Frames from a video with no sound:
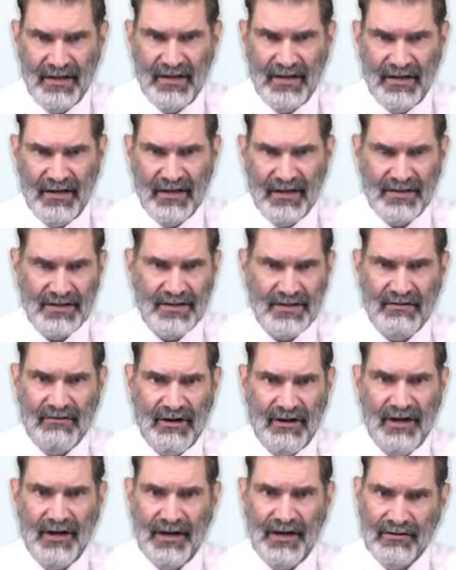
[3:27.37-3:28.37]
And so
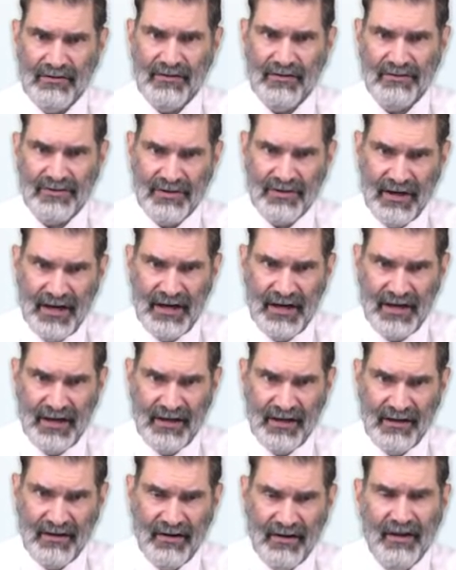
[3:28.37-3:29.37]
our algo
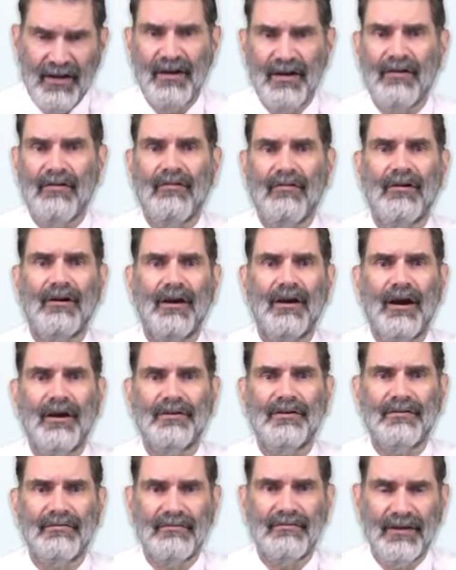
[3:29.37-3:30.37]
trading or our
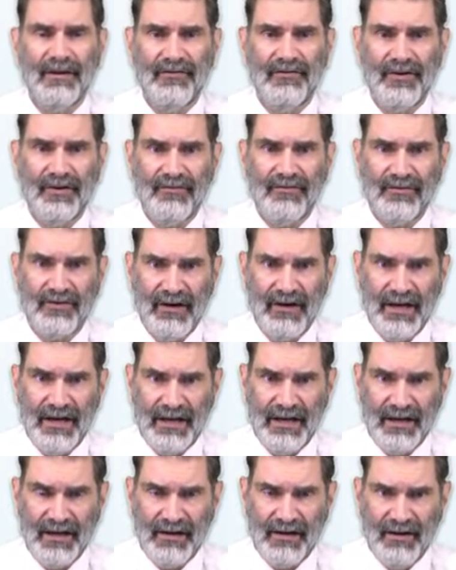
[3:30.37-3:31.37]
derivative
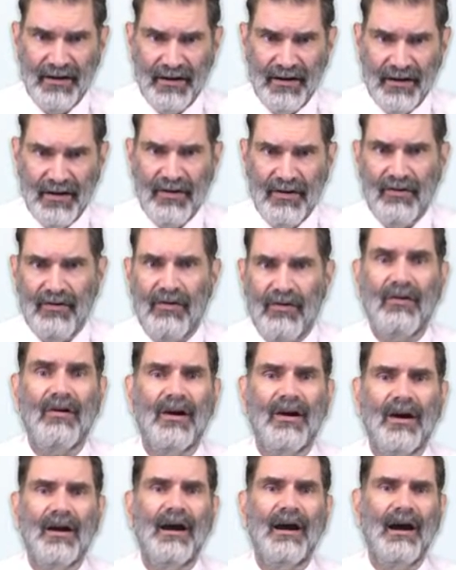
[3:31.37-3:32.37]
trading
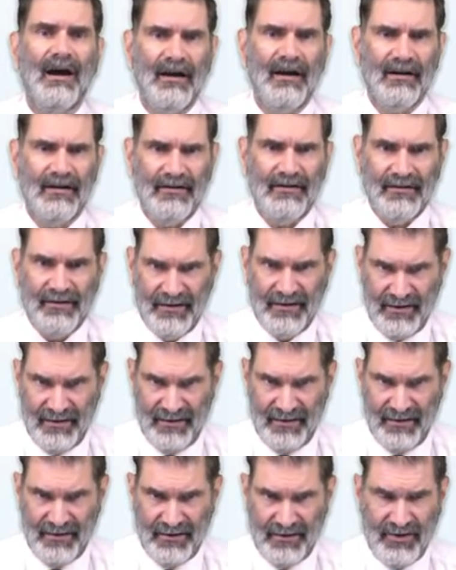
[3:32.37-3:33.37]
or our
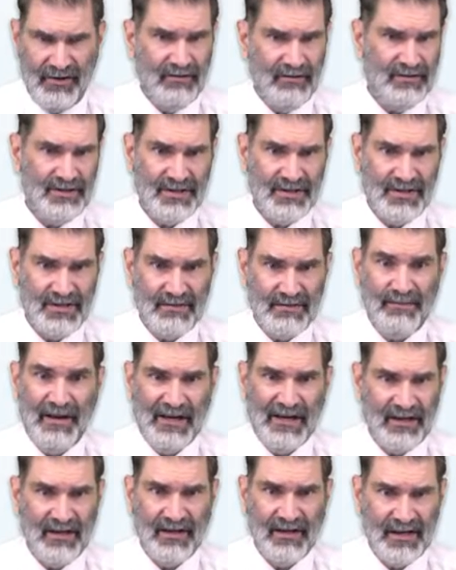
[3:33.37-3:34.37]
currency
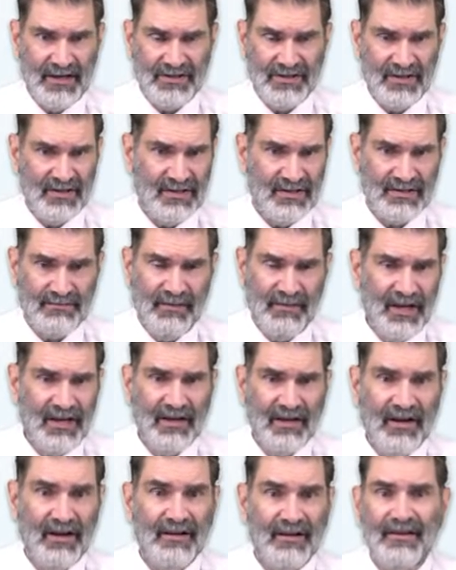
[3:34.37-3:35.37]
speculations may
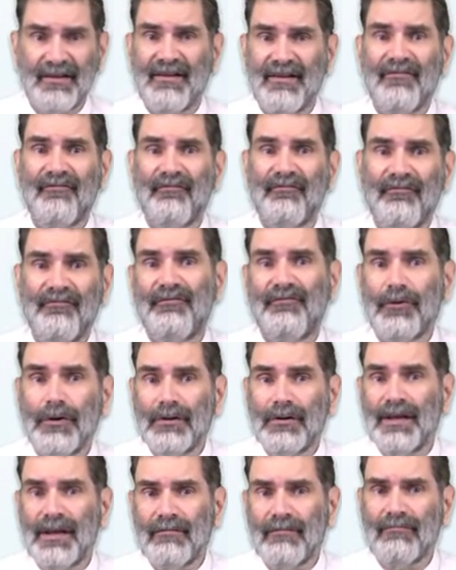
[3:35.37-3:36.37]
not
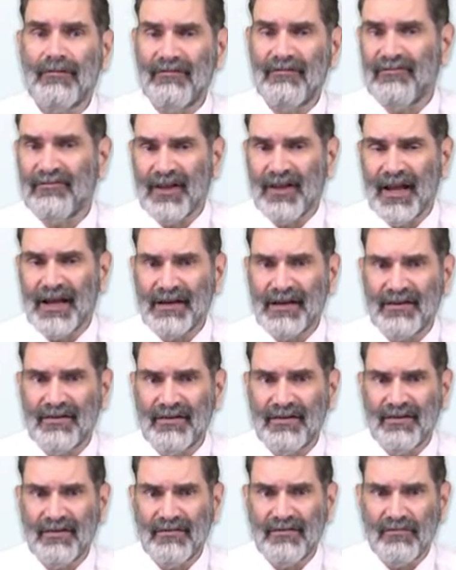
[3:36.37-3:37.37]
fully reflect
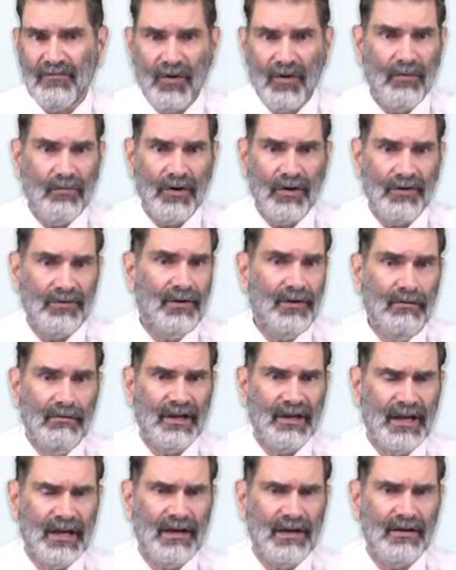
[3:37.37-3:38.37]
what we're
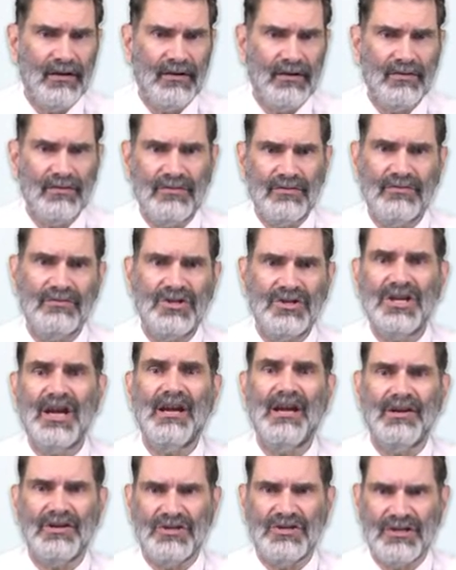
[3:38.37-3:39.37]
doing to
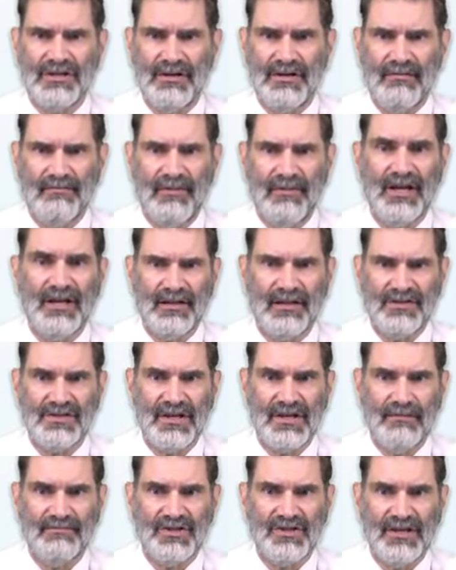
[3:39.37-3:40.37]
change model
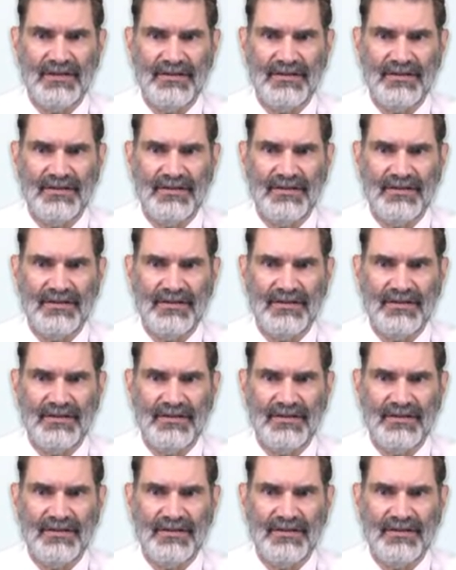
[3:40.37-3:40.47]
assumptions.